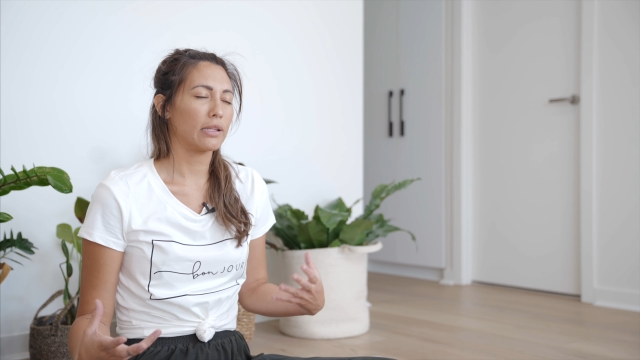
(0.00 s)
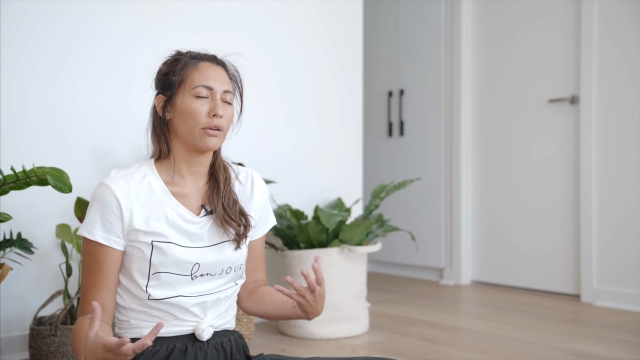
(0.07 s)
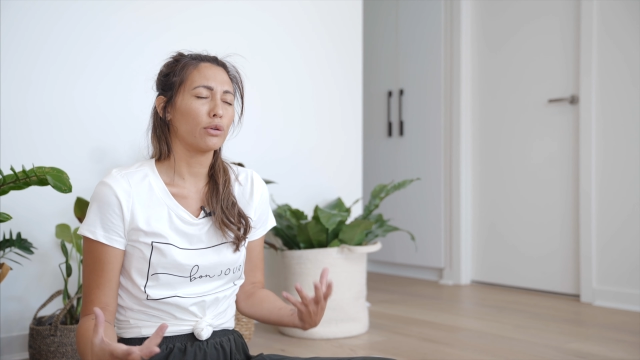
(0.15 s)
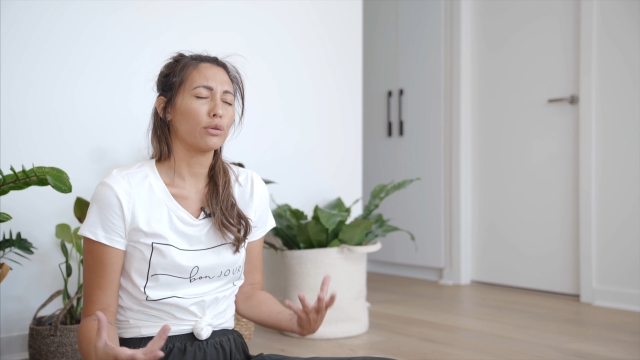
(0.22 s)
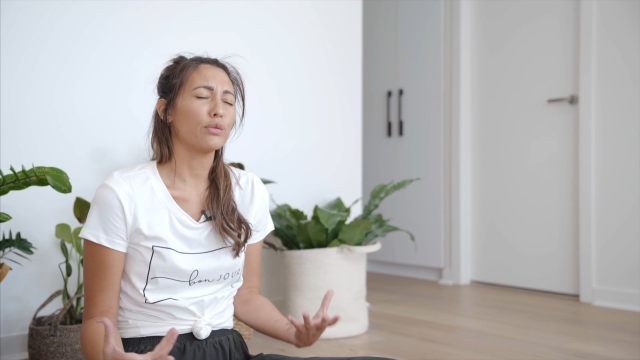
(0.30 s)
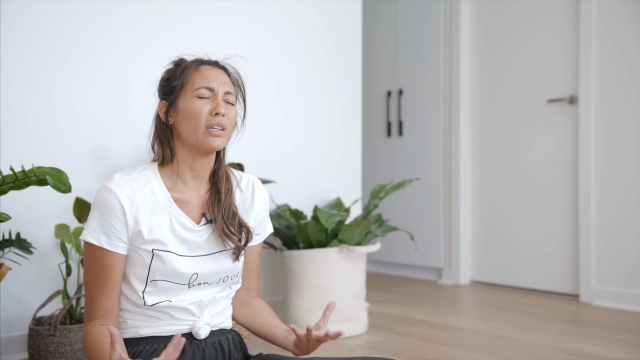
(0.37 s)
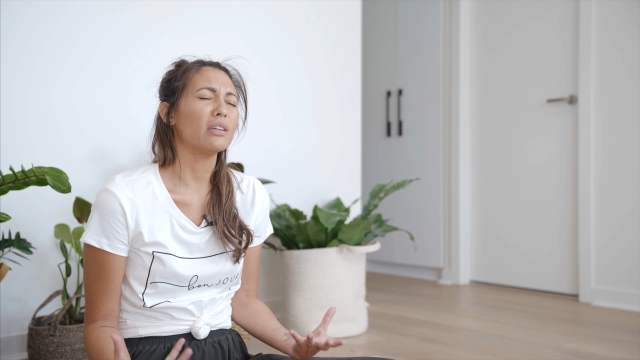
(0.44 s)
that
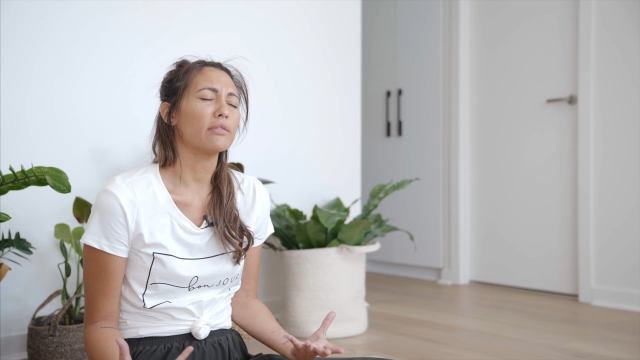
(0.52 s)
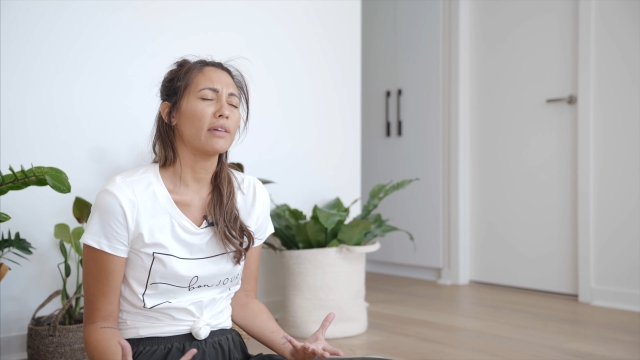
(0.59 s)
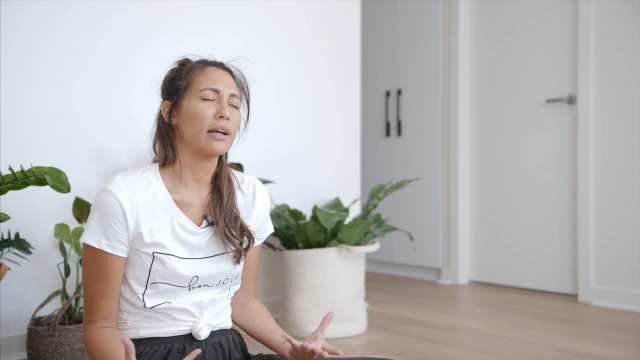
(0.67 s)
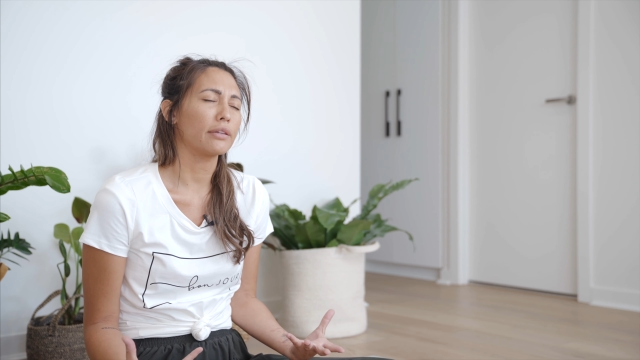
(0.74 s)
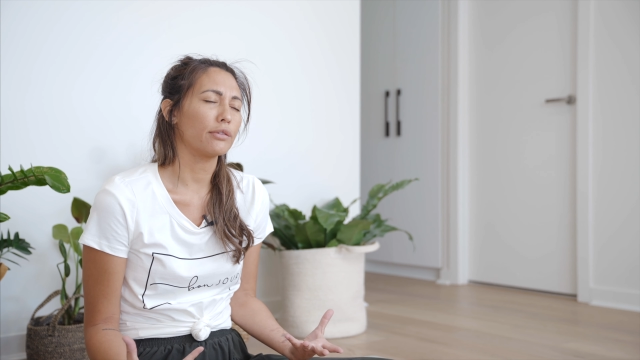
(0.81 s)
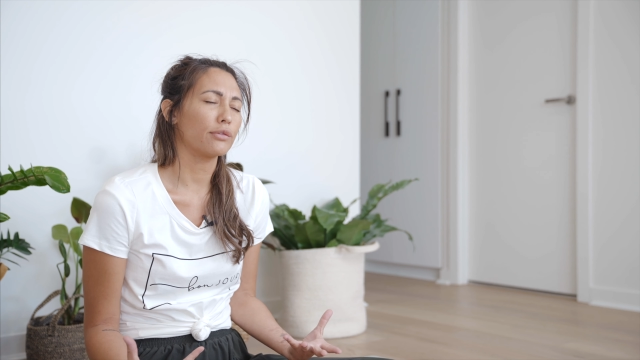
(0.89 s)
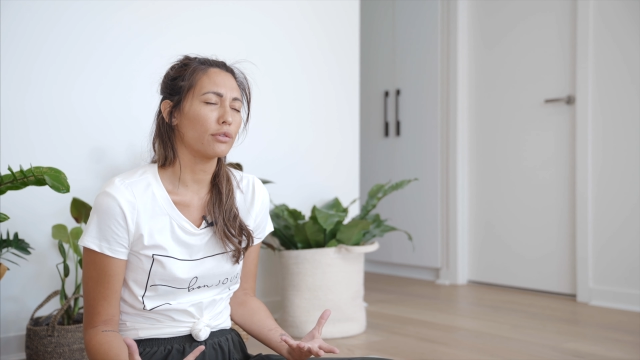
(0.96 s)
you're really
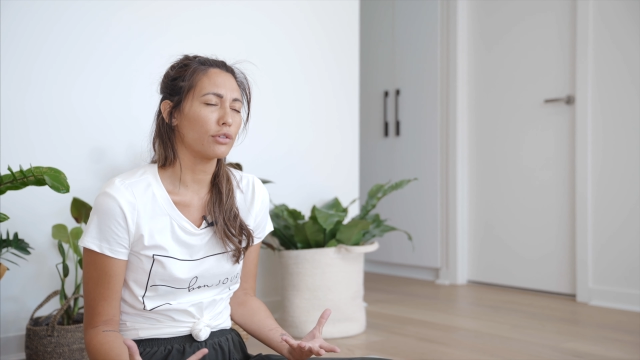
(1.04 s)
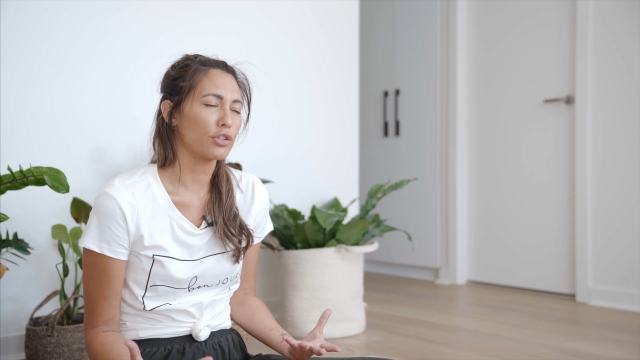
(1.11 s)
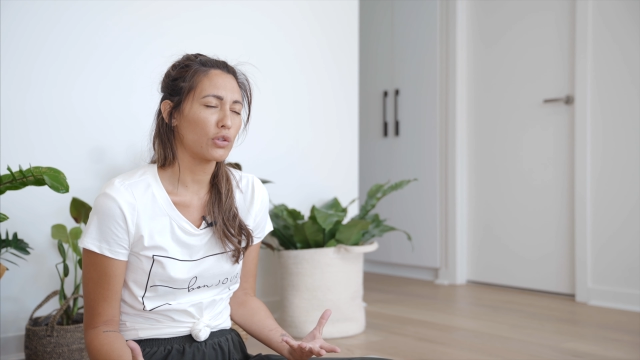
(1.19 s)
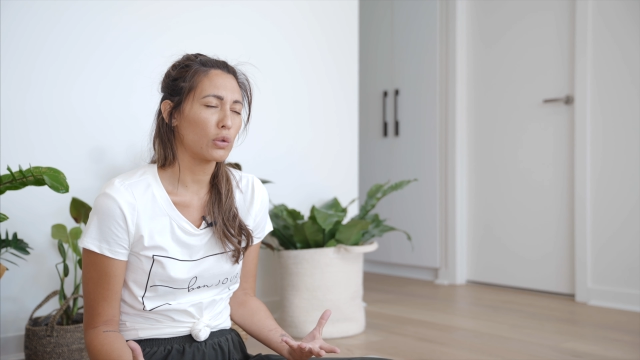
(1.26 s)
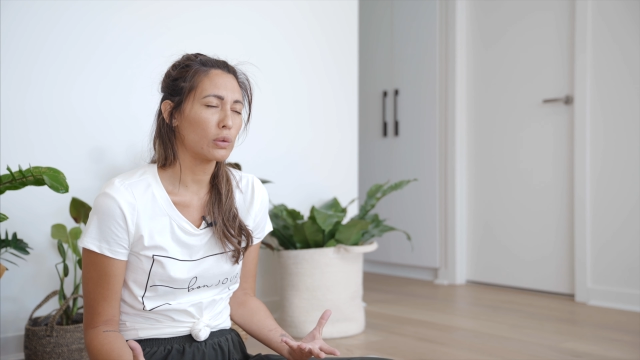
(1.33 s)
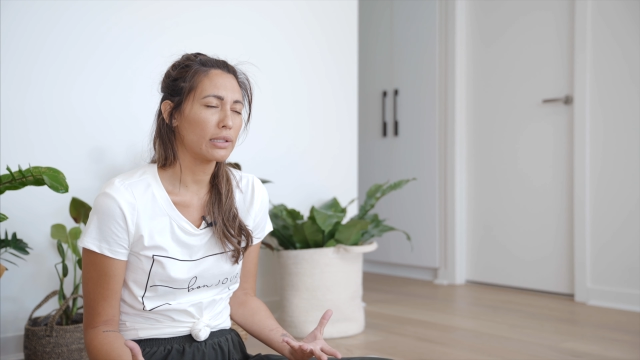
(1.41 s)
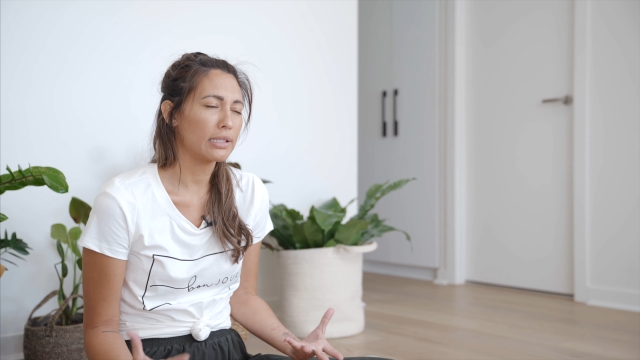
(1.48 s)
rounding through the
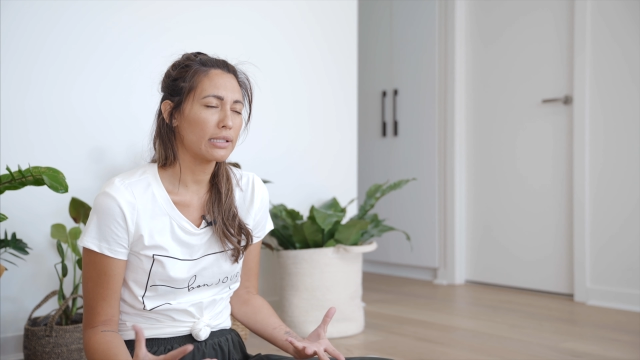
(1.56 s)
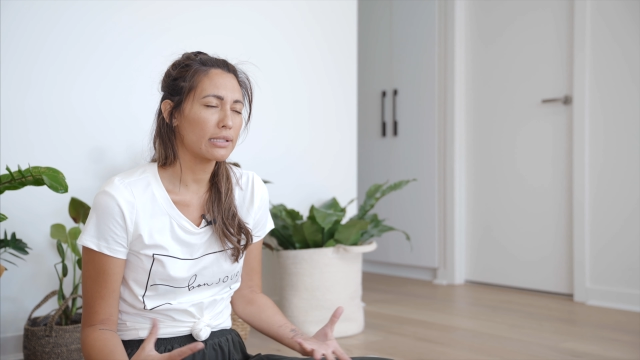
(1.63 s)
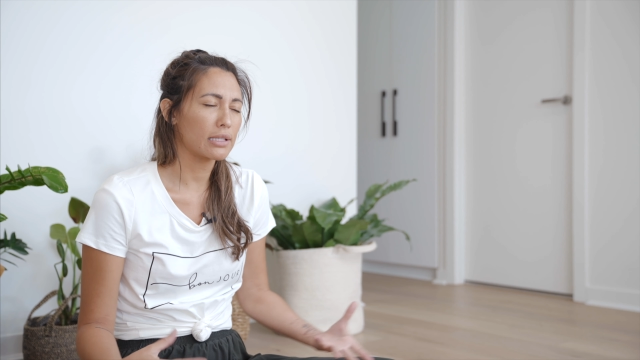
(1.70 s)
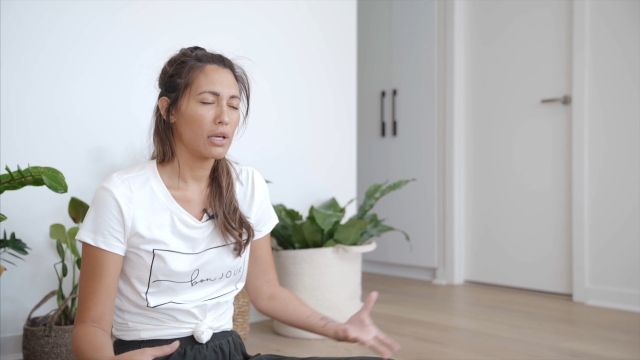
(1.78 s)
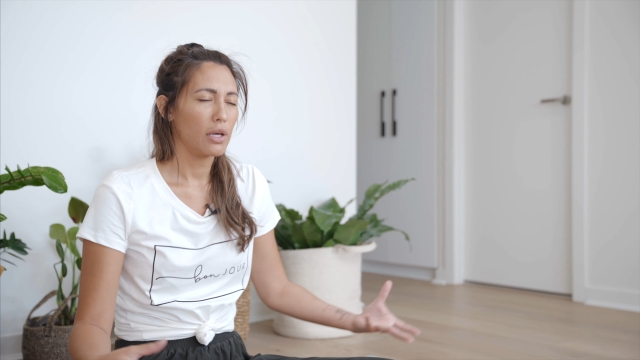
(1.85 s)
shoulders.